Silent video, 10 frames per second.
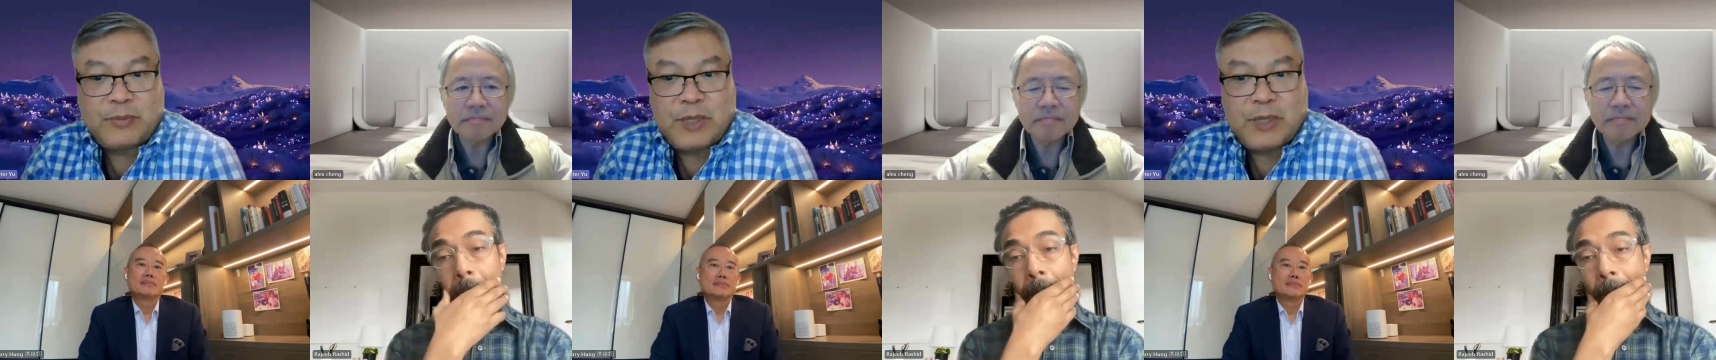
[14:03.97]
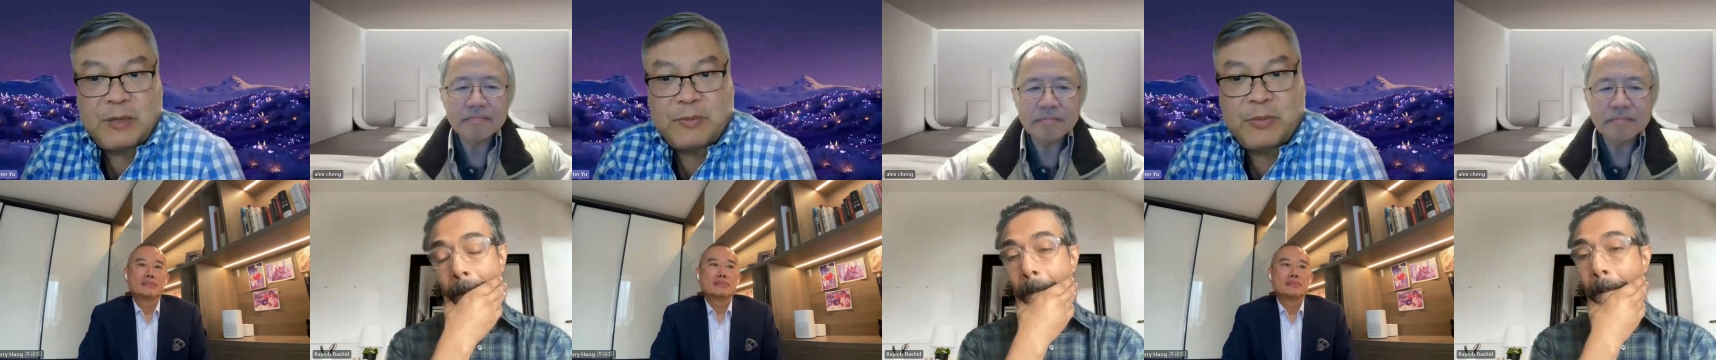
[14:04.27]

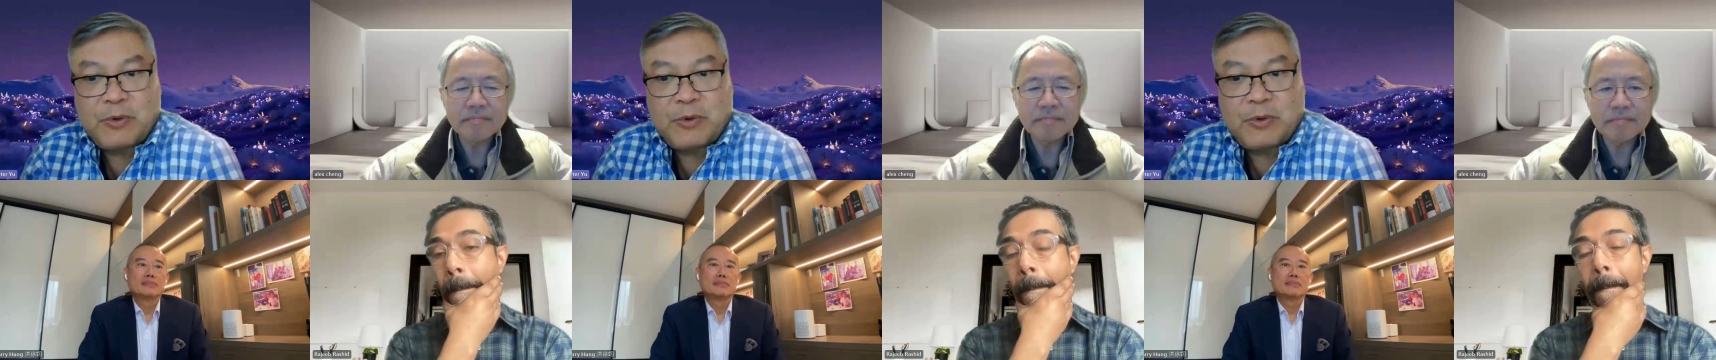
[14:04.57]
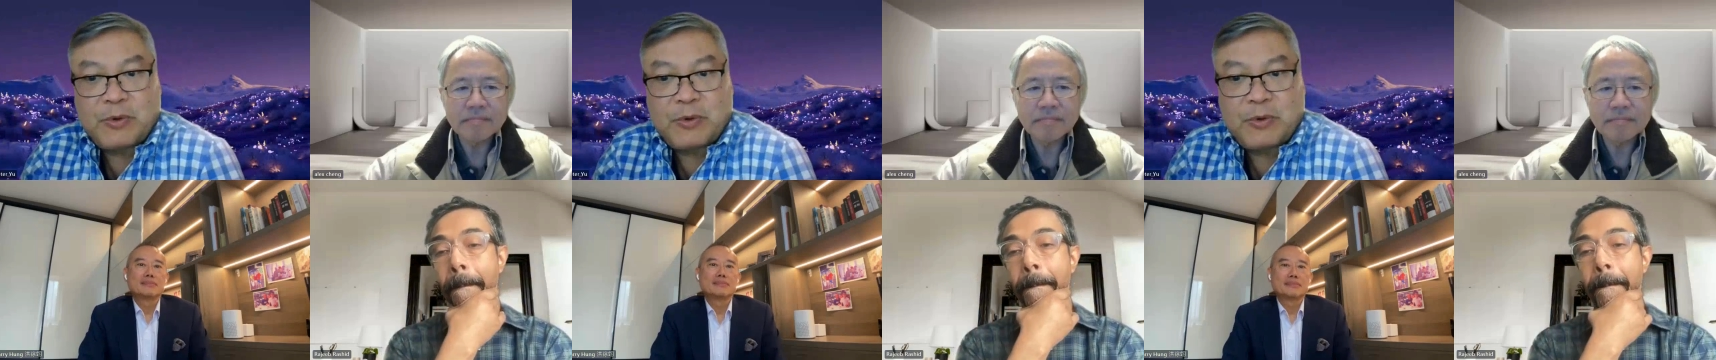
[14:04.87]

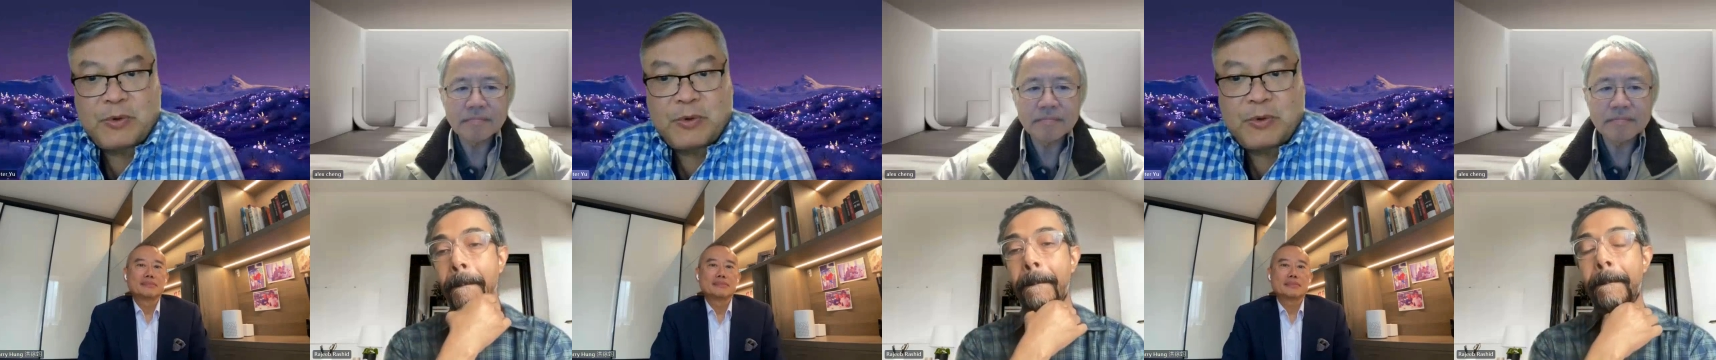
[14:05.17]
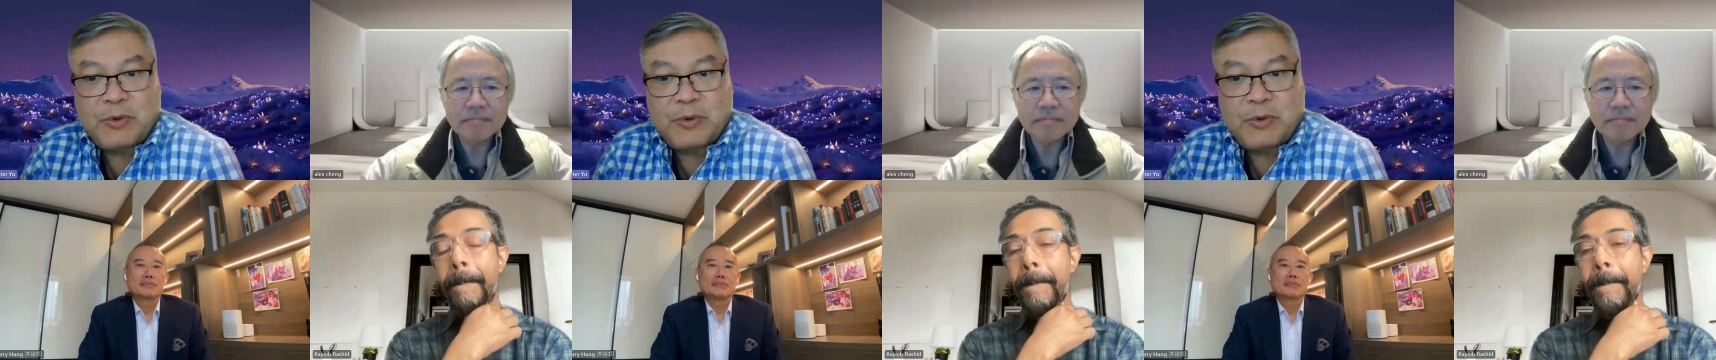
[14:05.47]
Speaker 1: people
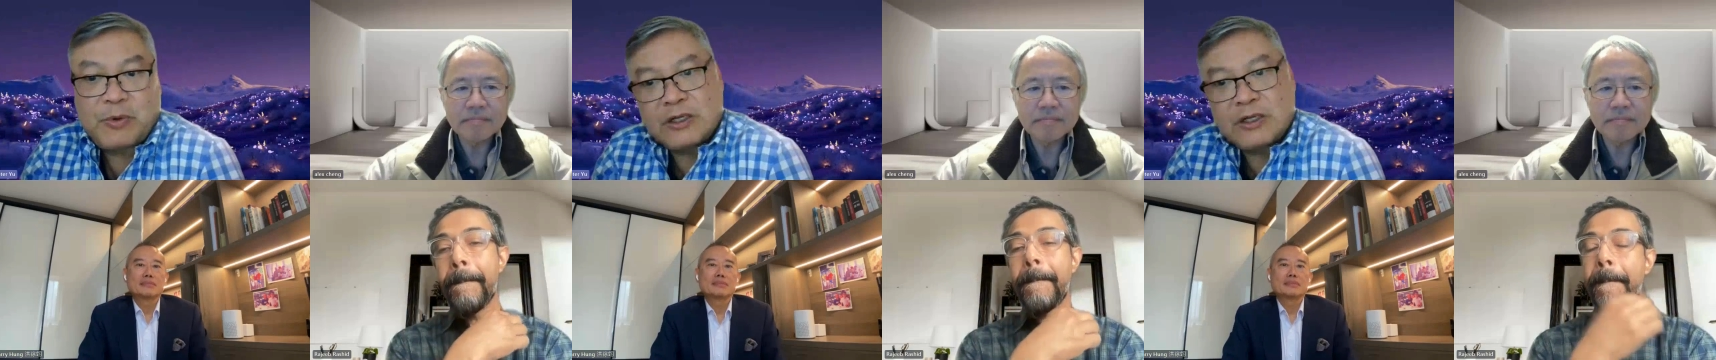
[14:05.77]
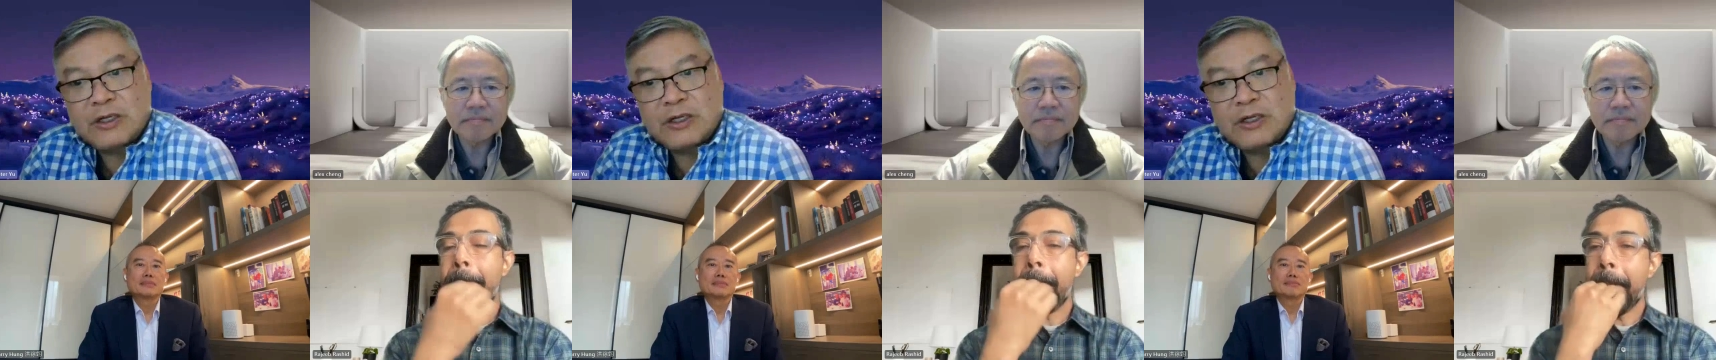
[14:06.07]
audience may not
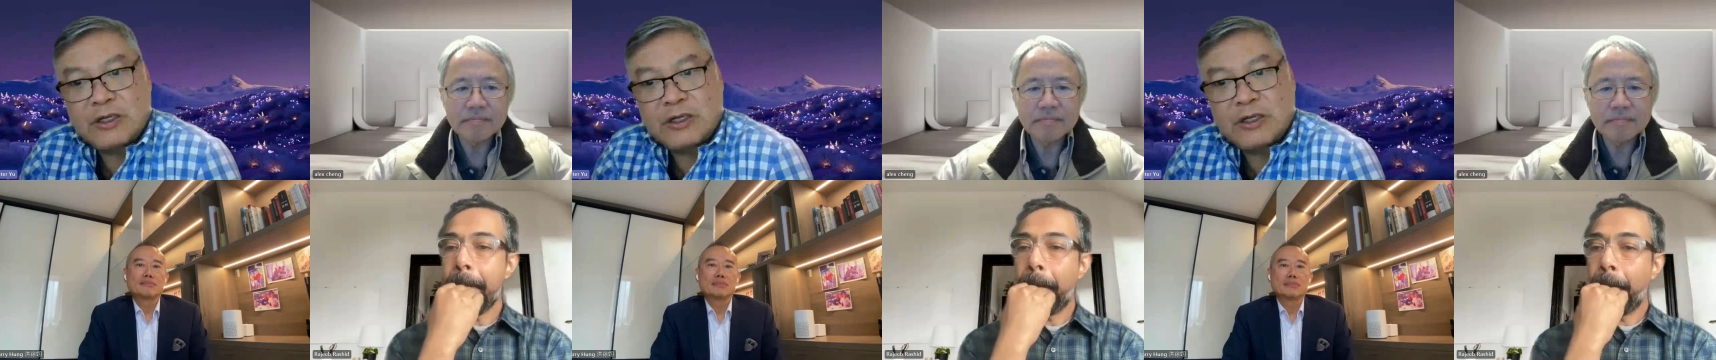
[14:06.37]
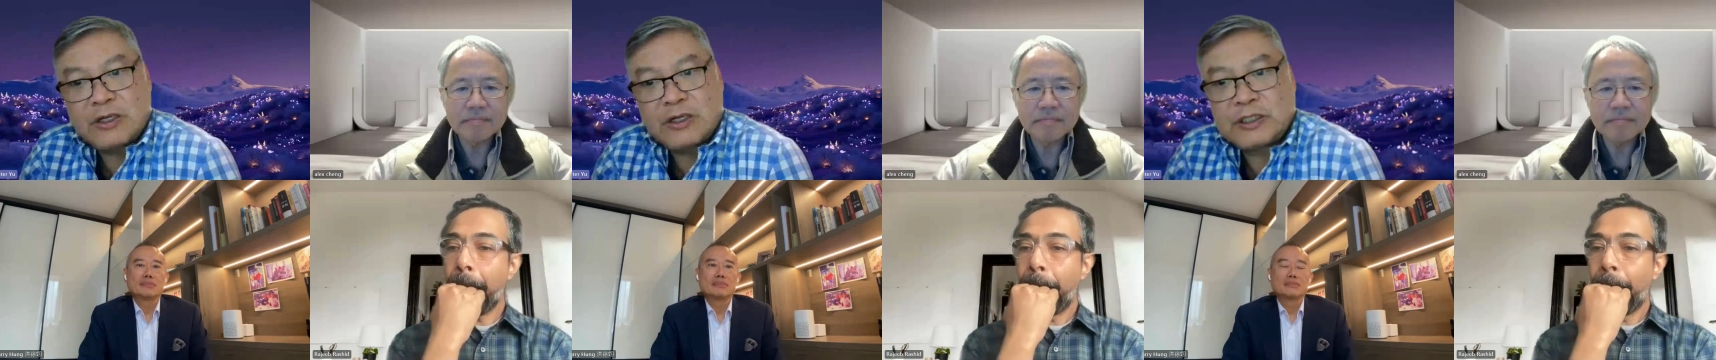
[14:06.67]
understand, you know,
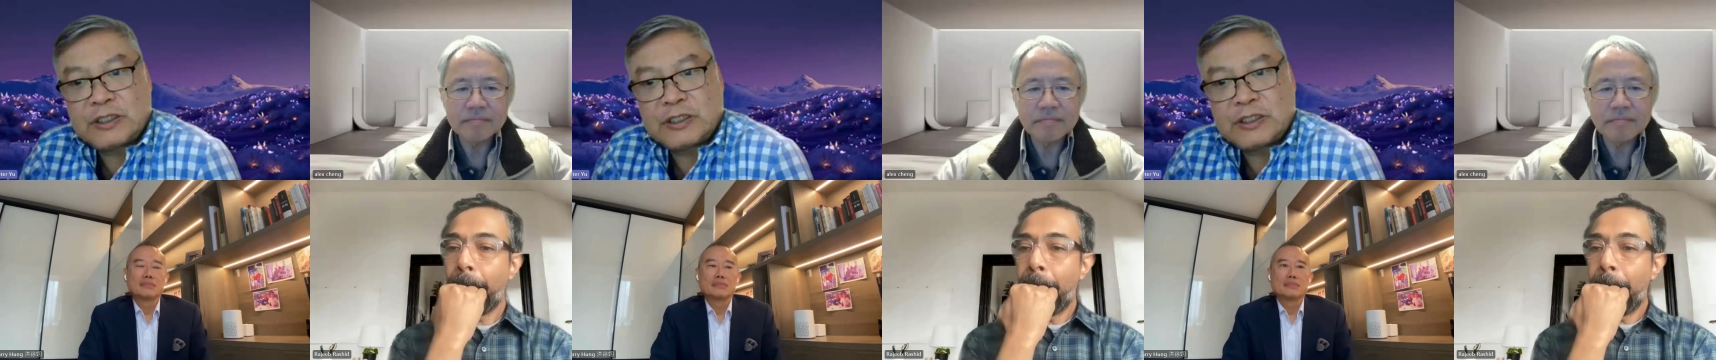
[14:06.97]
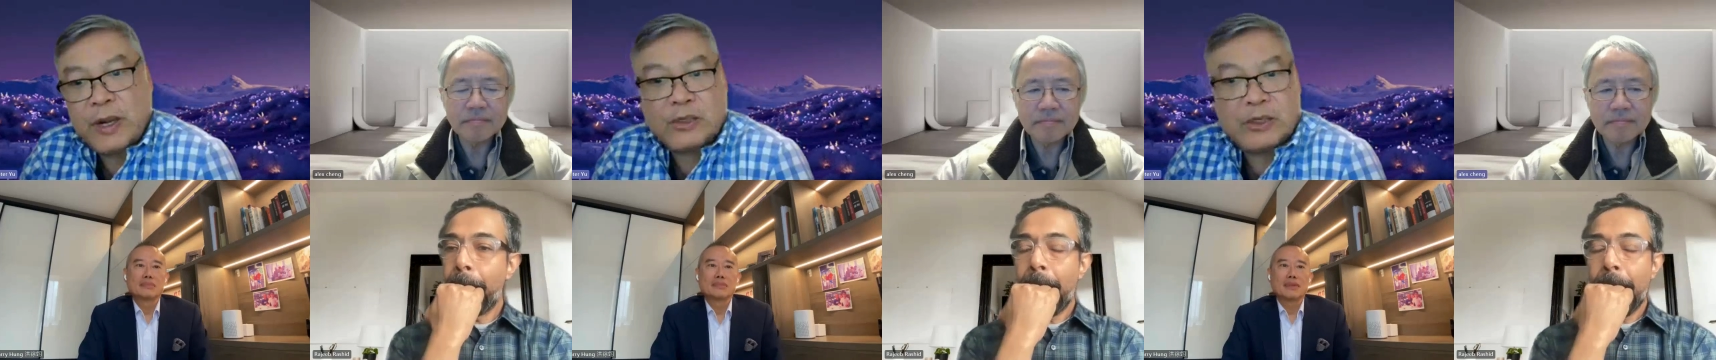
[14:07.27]
the way
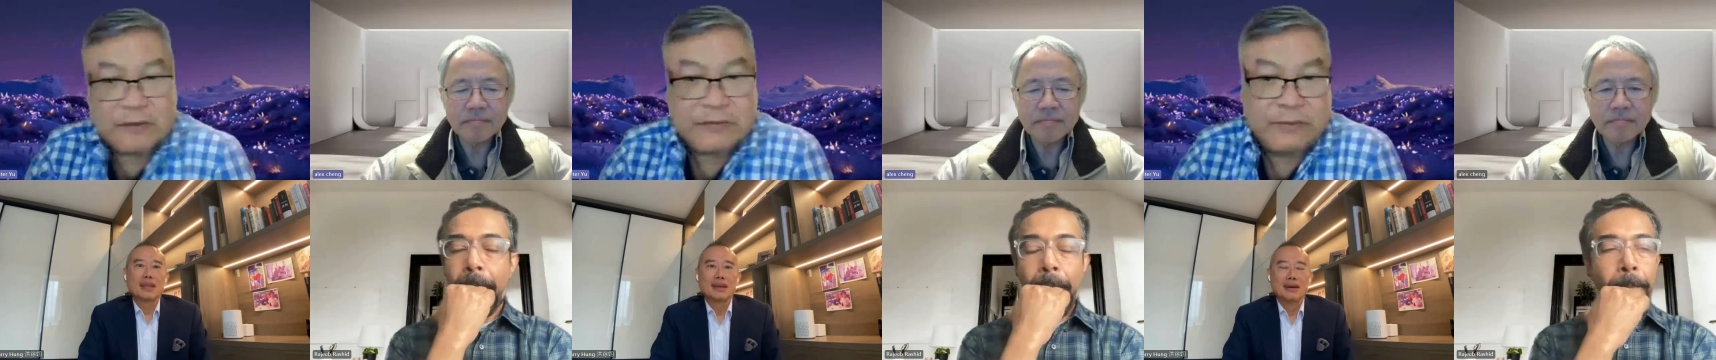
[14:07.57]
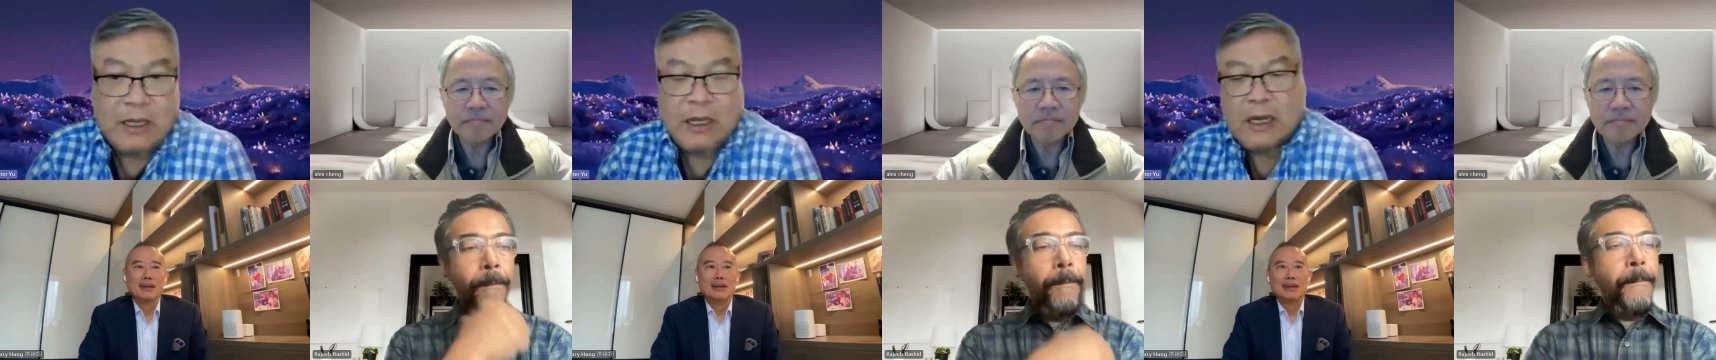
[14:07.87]
that that you
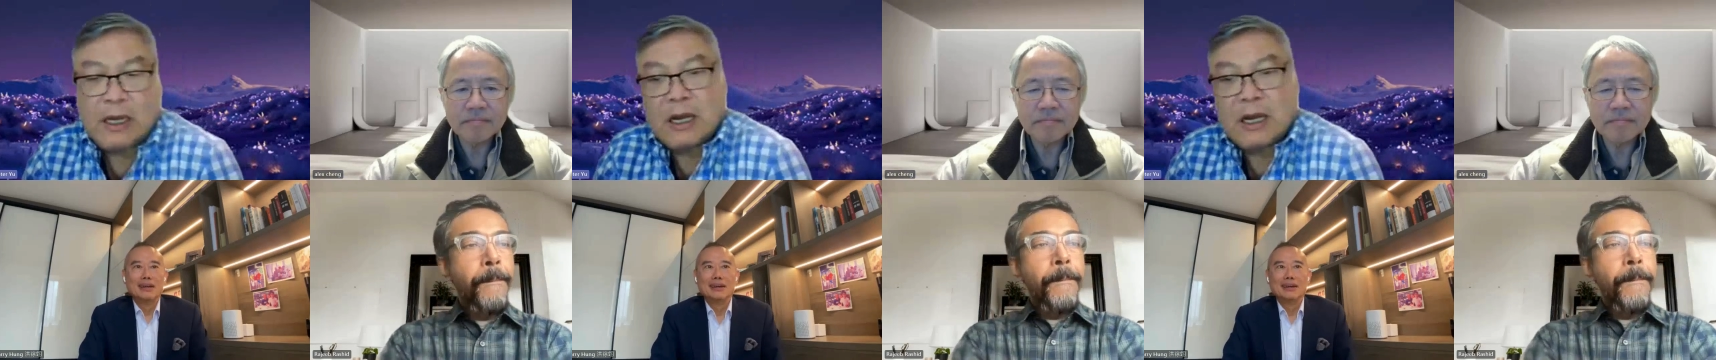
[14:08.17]
live